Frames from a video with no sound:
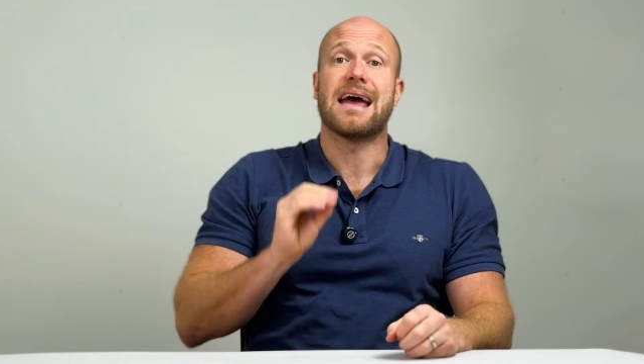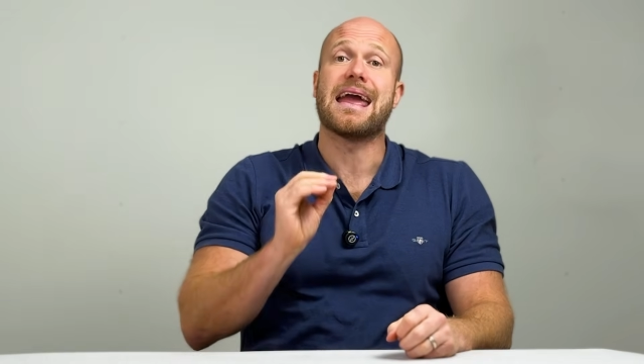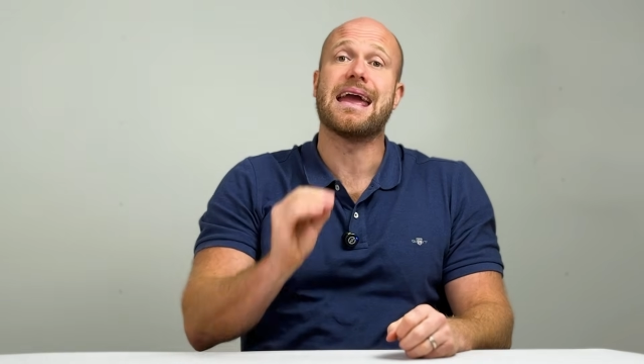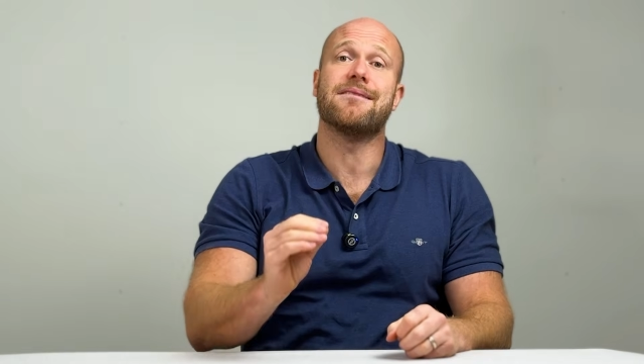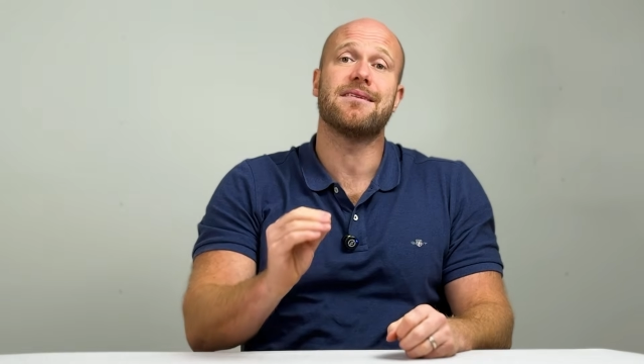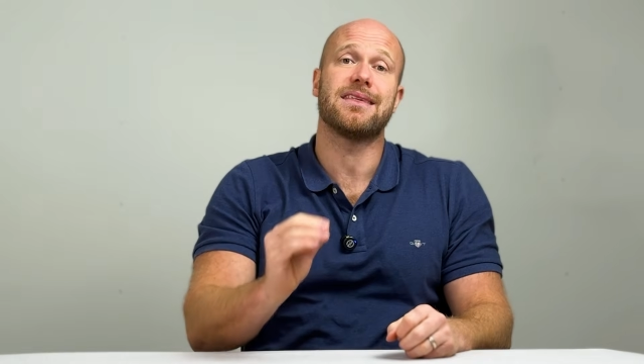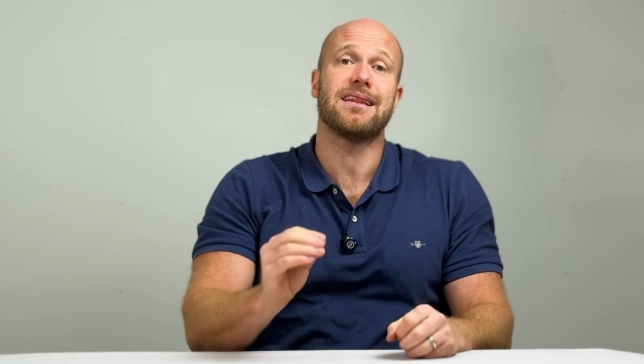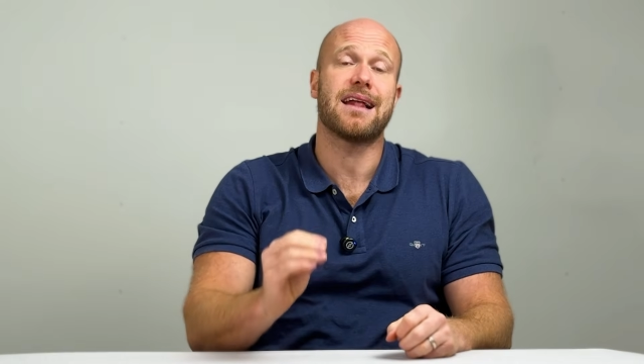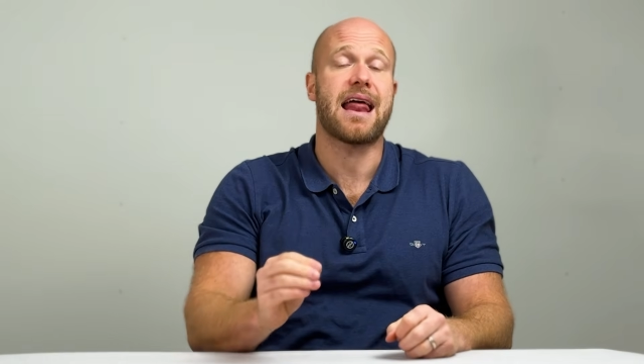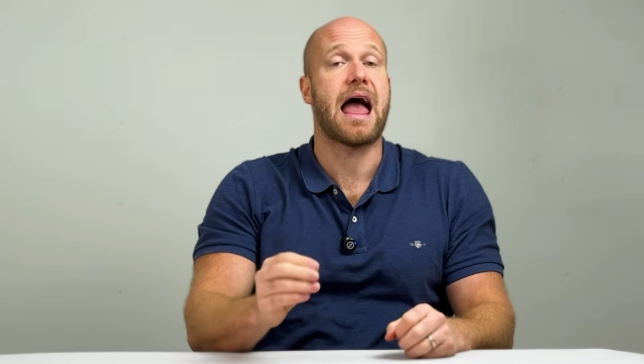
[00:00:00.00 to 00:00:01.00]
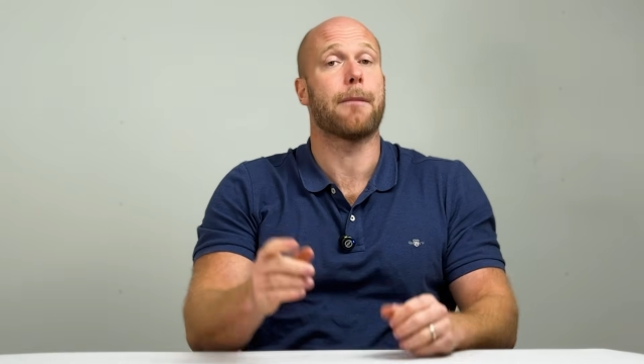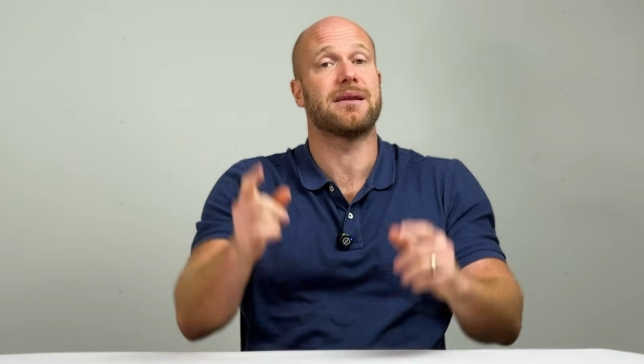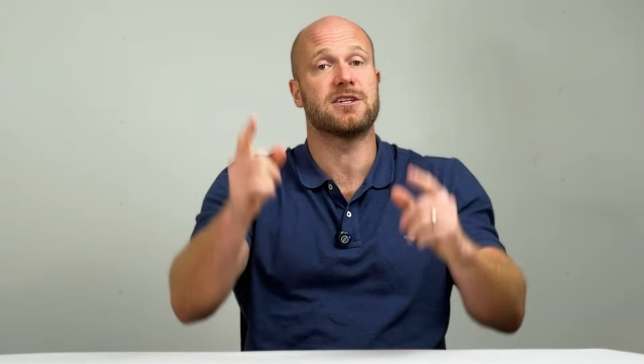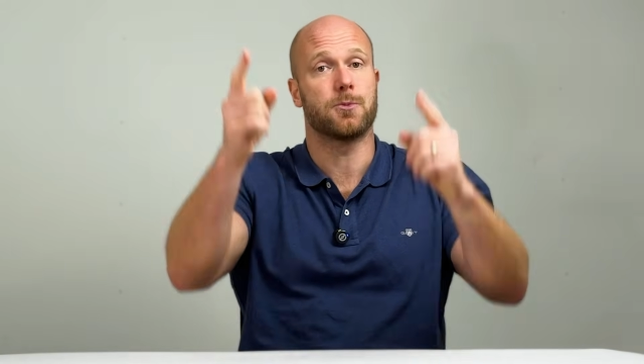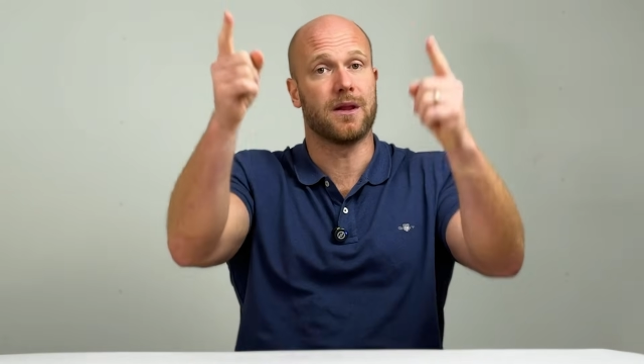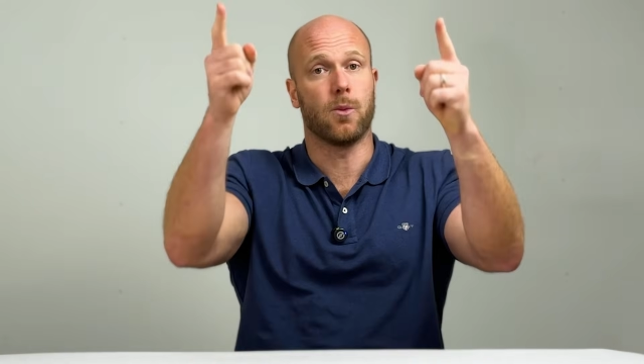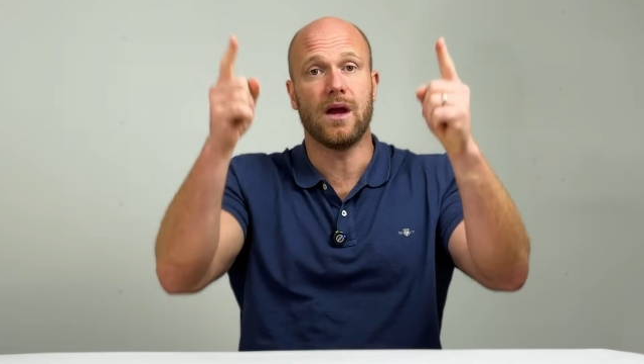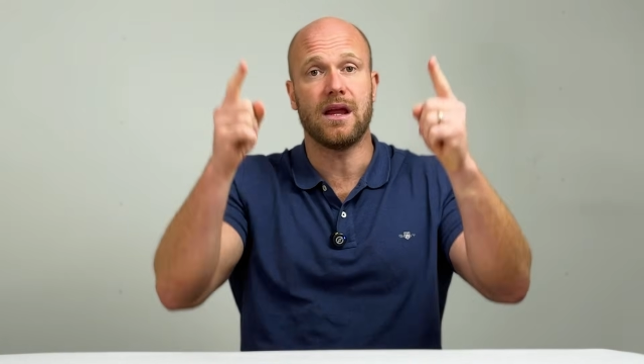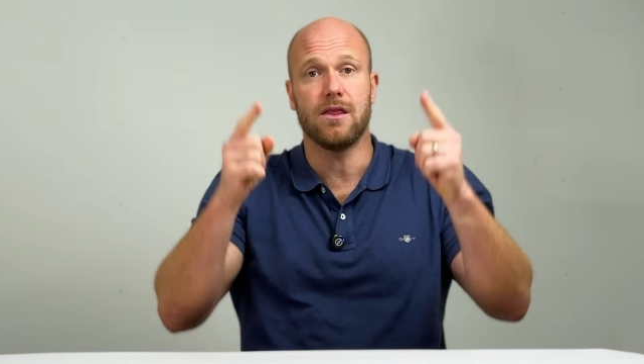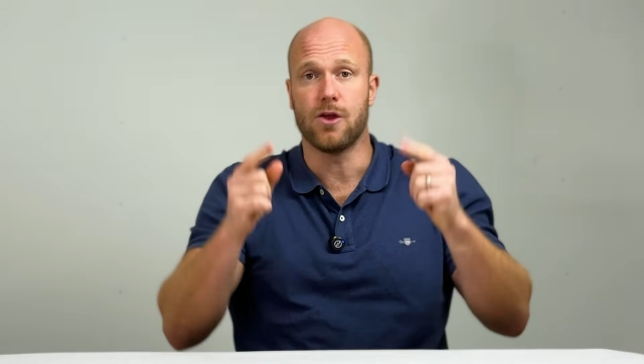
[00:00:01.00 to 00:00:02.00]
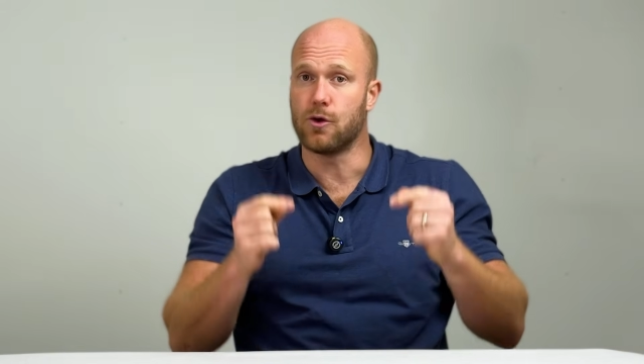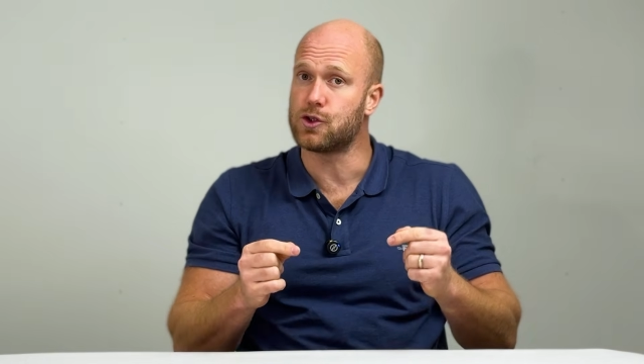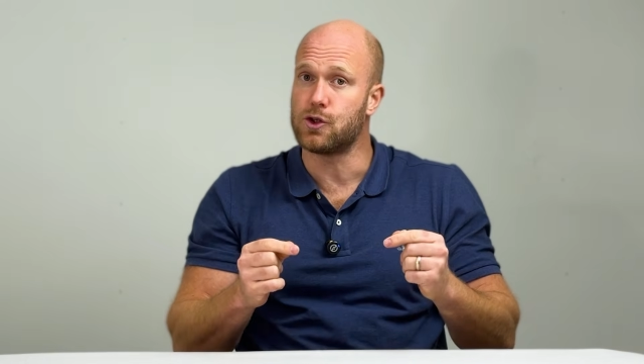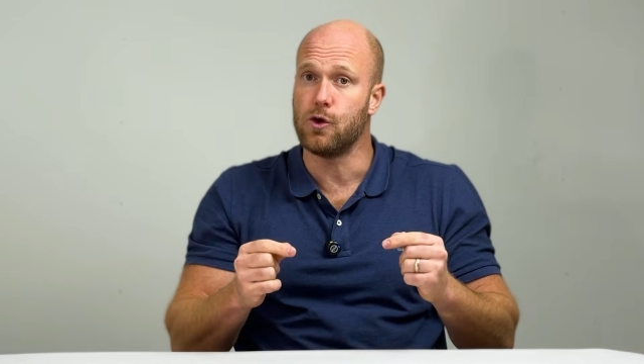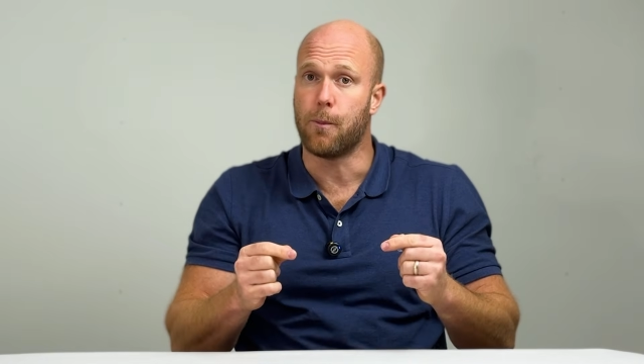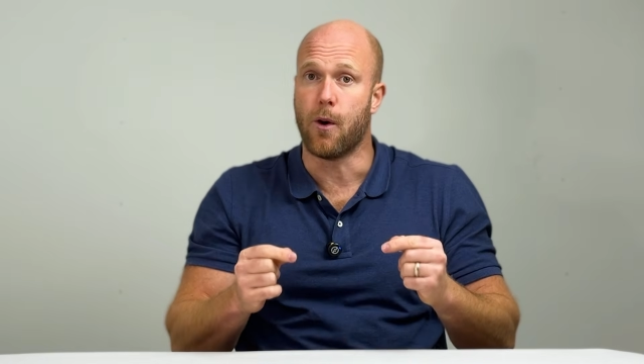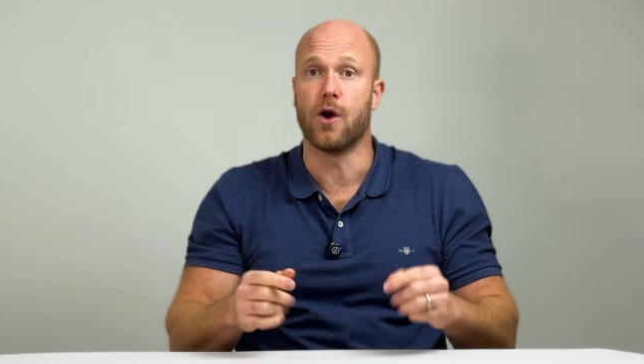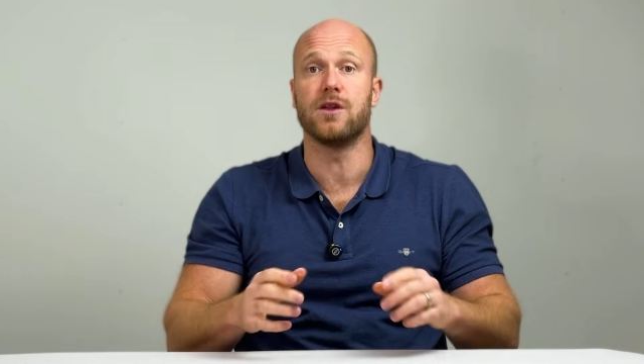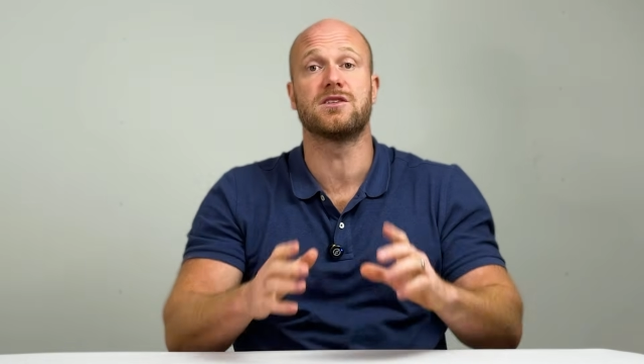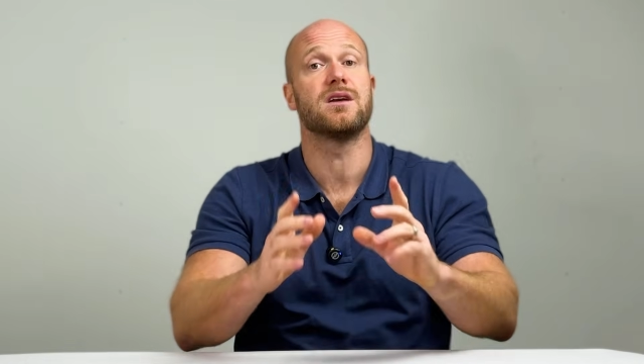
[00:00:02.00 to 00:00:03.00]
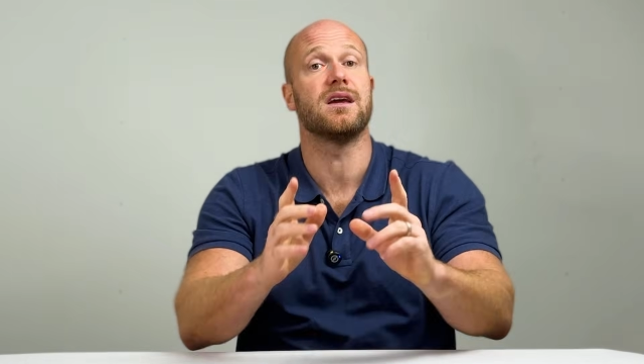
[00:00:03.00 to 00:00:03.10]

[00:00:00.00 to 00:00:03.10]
everything that happens between those 2 points